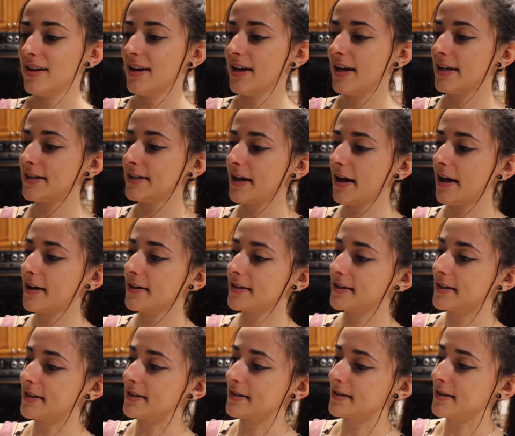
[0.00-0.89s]

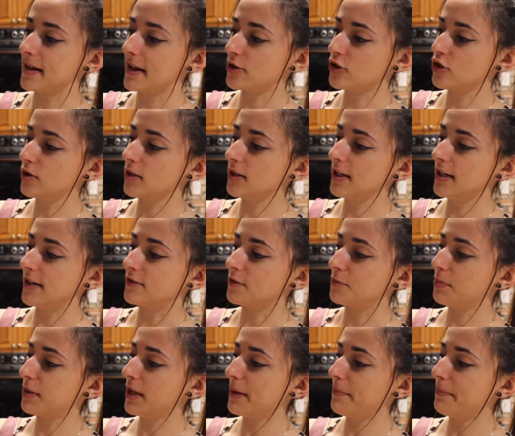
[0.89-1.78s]
antioxidants, natural
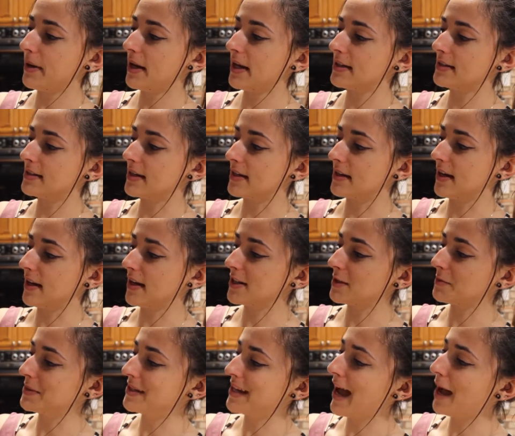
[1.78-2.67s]
lift, plant-based,
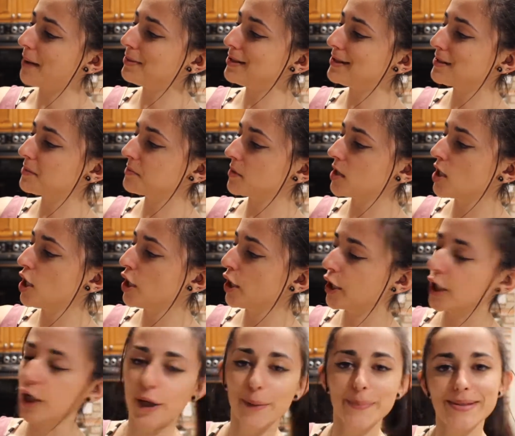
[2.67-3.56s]
enhanced metabolism,
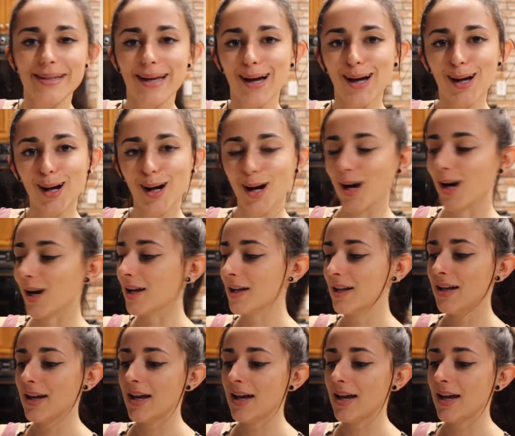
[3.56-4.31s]
curbs hunger.